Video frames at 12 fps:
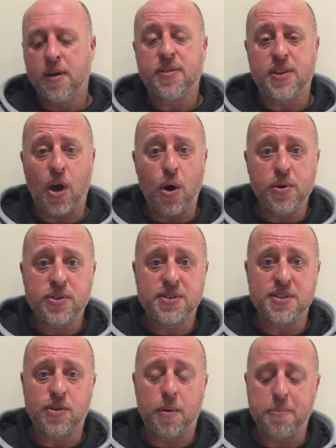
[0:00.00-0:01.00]
The onus
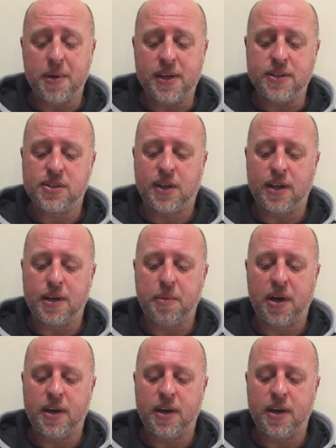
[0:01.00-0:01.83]
is on me to clear my